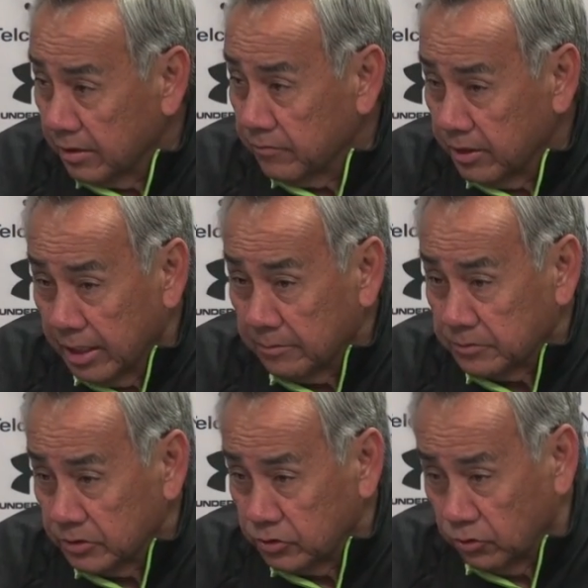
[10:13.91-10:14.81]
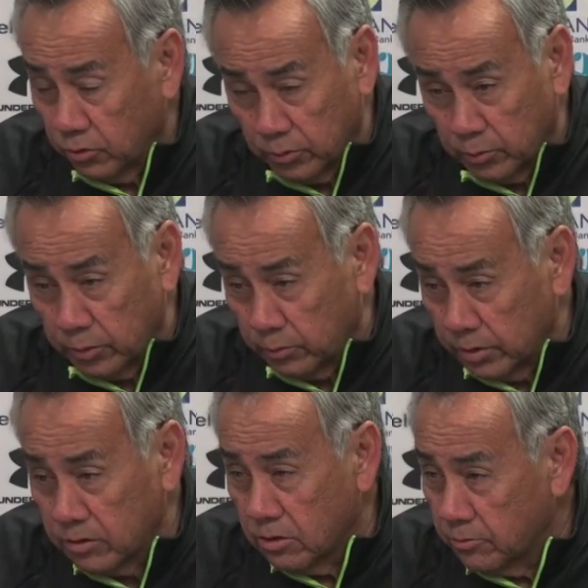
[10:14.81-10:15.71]
That really helps us. So we
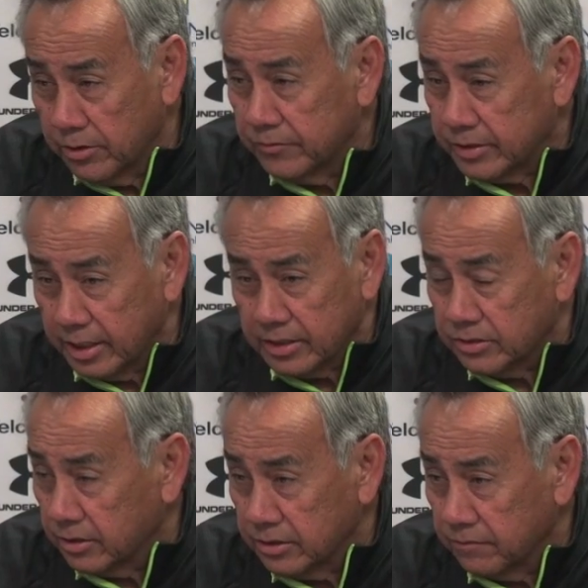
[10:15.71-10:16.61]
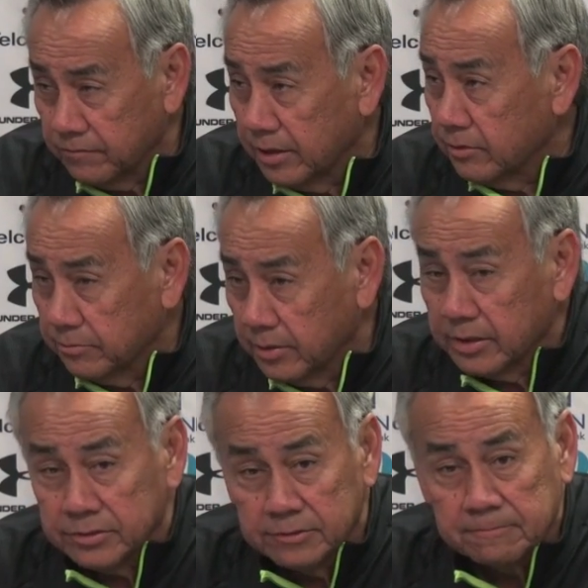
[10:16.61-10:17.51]
will go wherever it takes to find good players.